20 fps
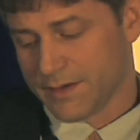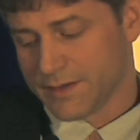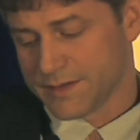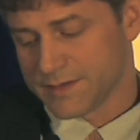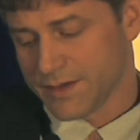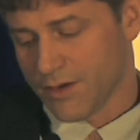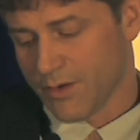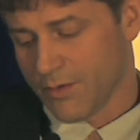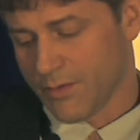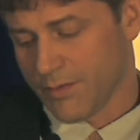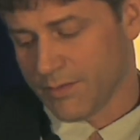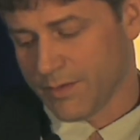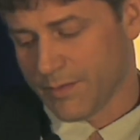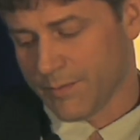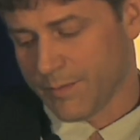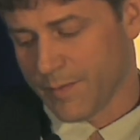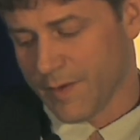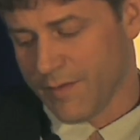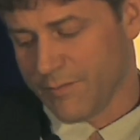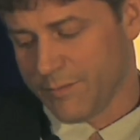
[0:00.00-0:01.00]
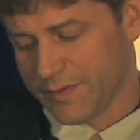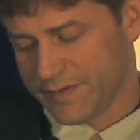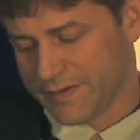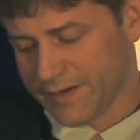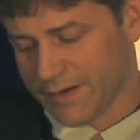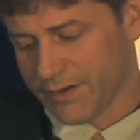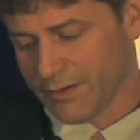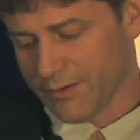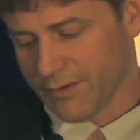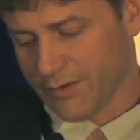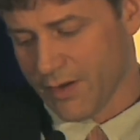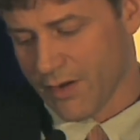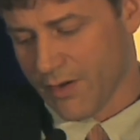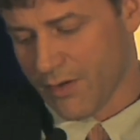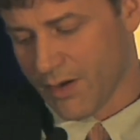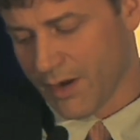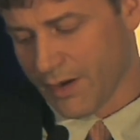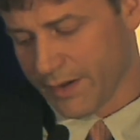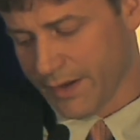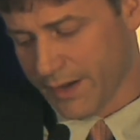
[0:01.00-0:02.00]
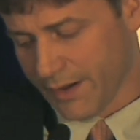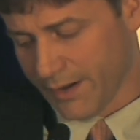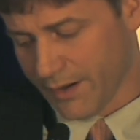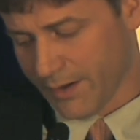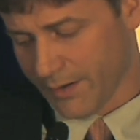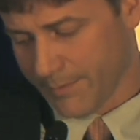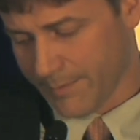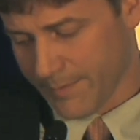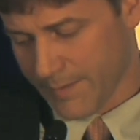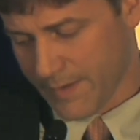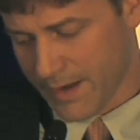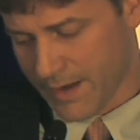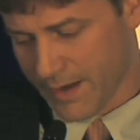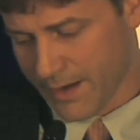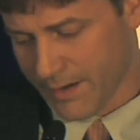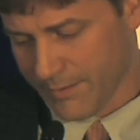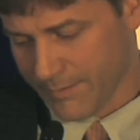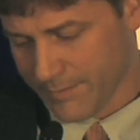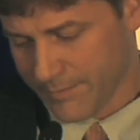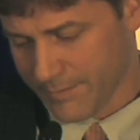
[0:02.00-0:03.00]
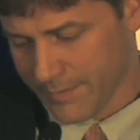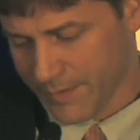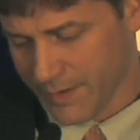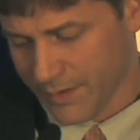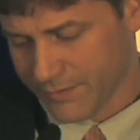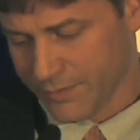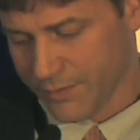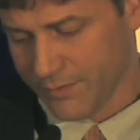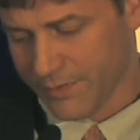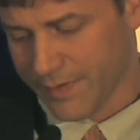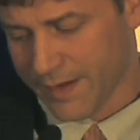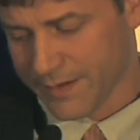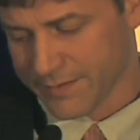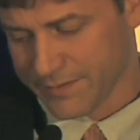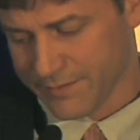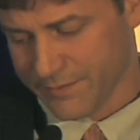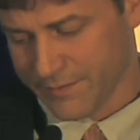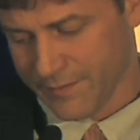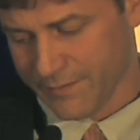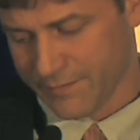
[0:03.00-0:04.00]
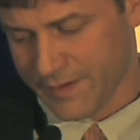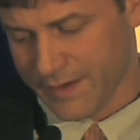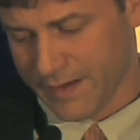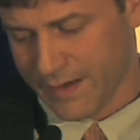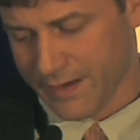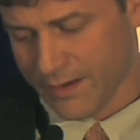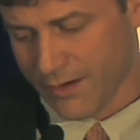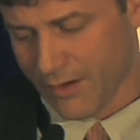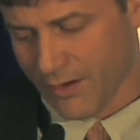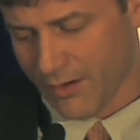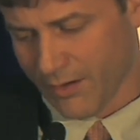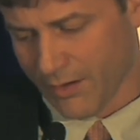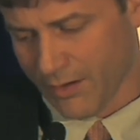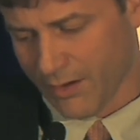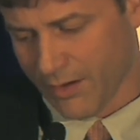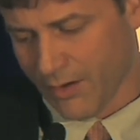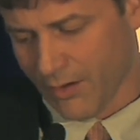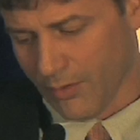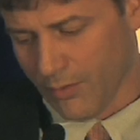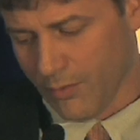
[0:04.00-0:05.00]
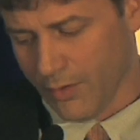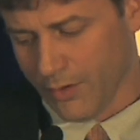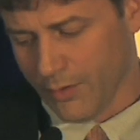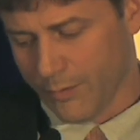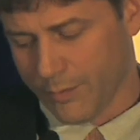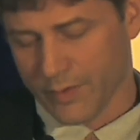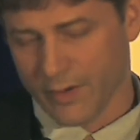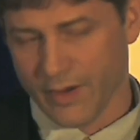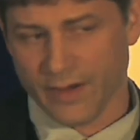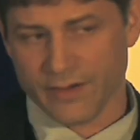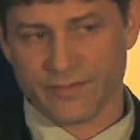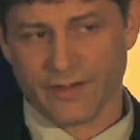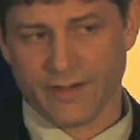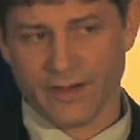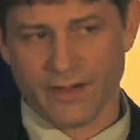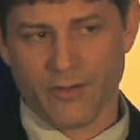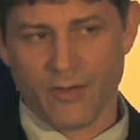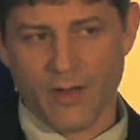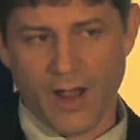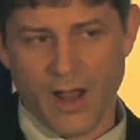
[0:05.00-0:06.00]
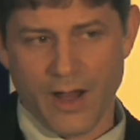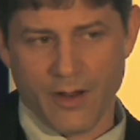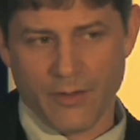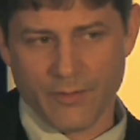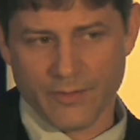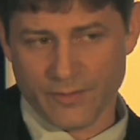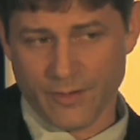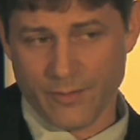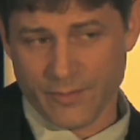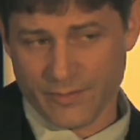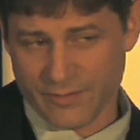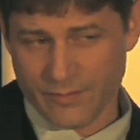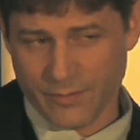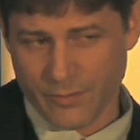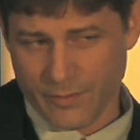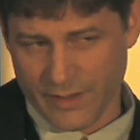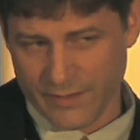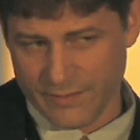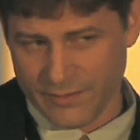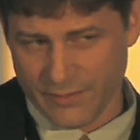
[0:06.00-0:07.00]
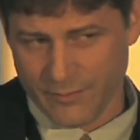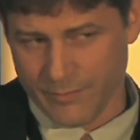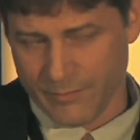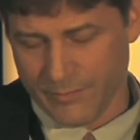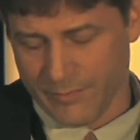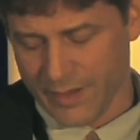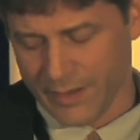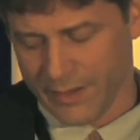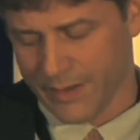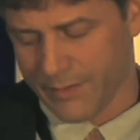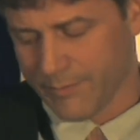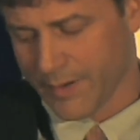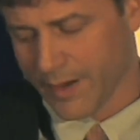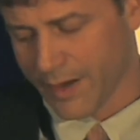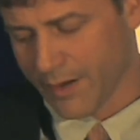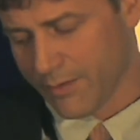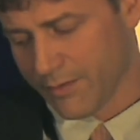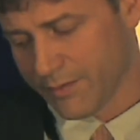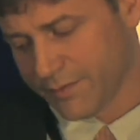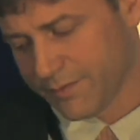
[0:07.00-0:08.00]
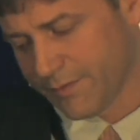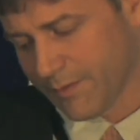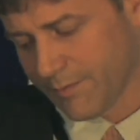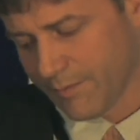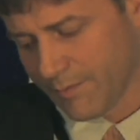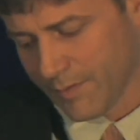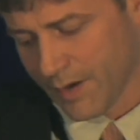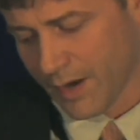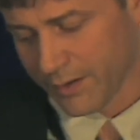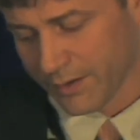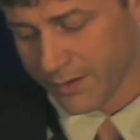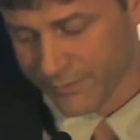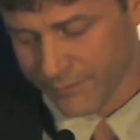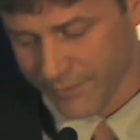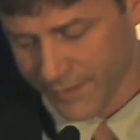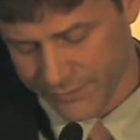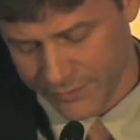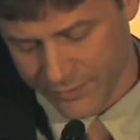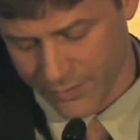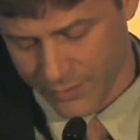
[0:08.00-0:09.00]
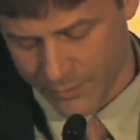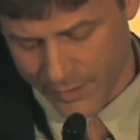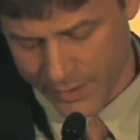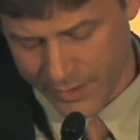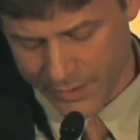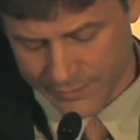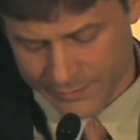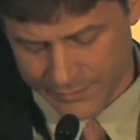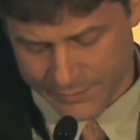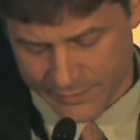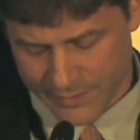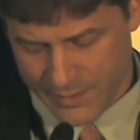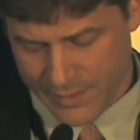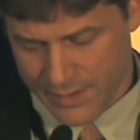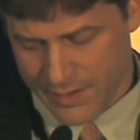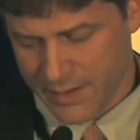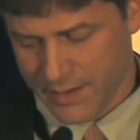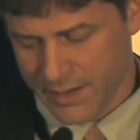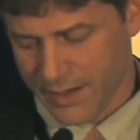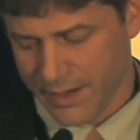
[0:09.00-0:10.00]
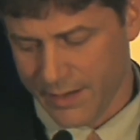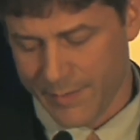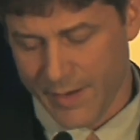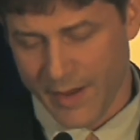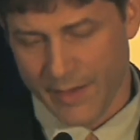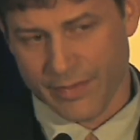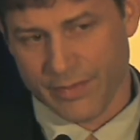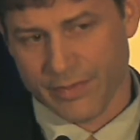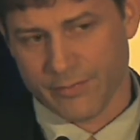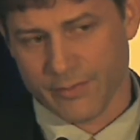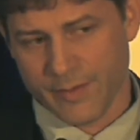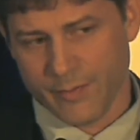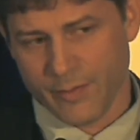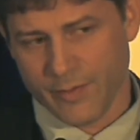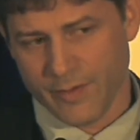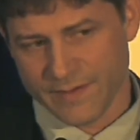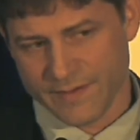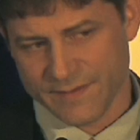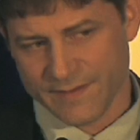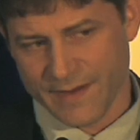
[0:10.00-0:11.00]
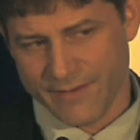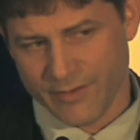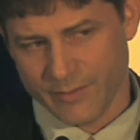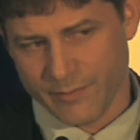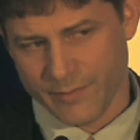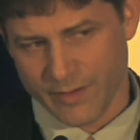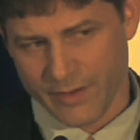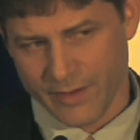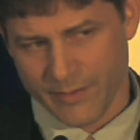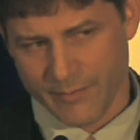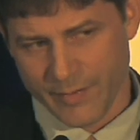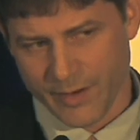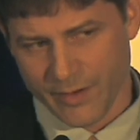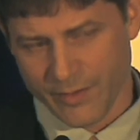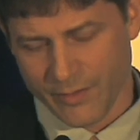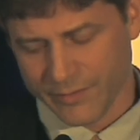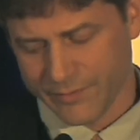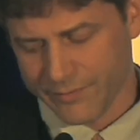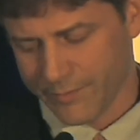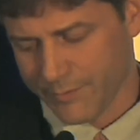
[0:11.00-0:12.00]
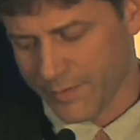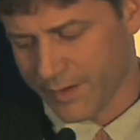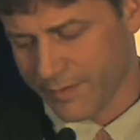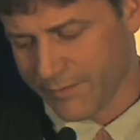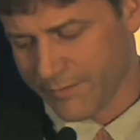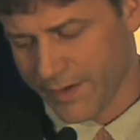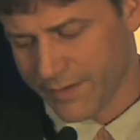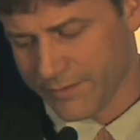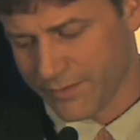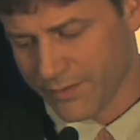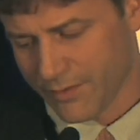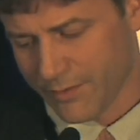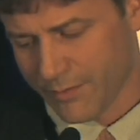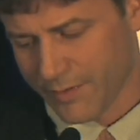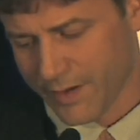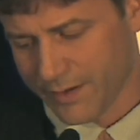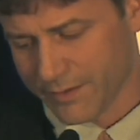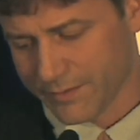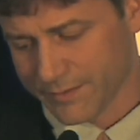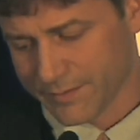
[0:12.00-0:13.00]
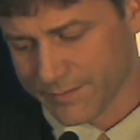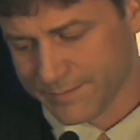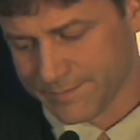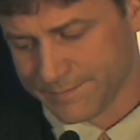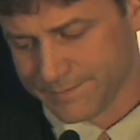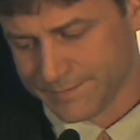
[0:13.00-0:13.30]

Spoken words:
So of particular note on here, 2015, our oil production in Ohio was almost 22 million barrels from unconventional wells and about 3.7 million barrels from conventional wells.